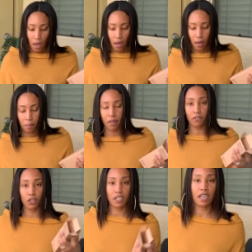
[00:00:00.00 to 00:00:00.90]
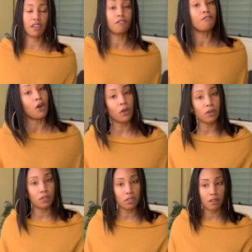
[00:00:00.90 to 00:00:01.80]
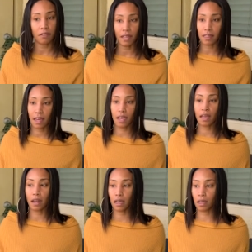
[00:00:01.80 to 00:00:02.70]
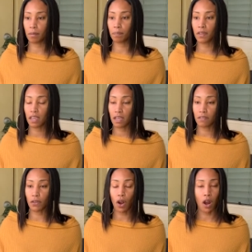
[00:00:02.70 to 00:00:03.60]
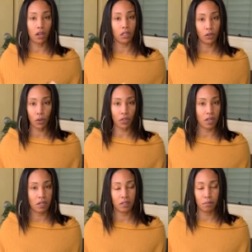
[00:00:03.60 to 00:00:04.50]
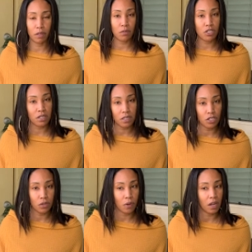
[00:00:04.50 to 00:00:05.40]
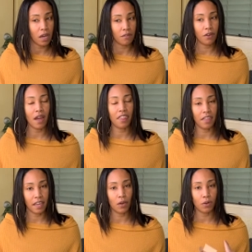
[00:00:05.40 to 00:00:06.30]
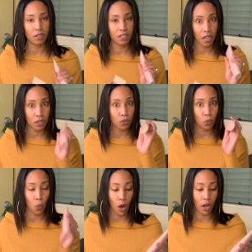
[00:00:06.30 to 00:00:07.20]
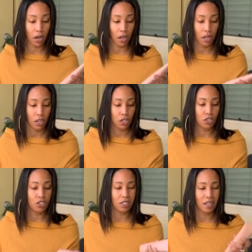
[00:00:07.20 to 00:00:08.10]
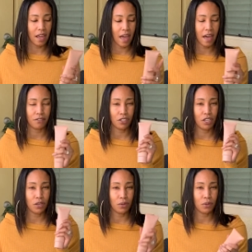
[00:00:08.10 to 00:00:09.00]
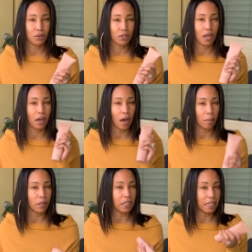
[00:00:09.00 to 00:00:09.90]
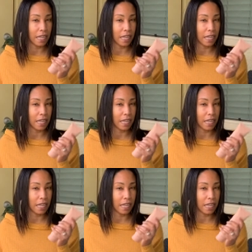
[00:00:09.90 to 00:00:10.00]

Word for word: Um, if you're taking photos and stuff like that, um, if there are little things and blemishes that you want to cover, I think it does work. You're just going to have to use a couple of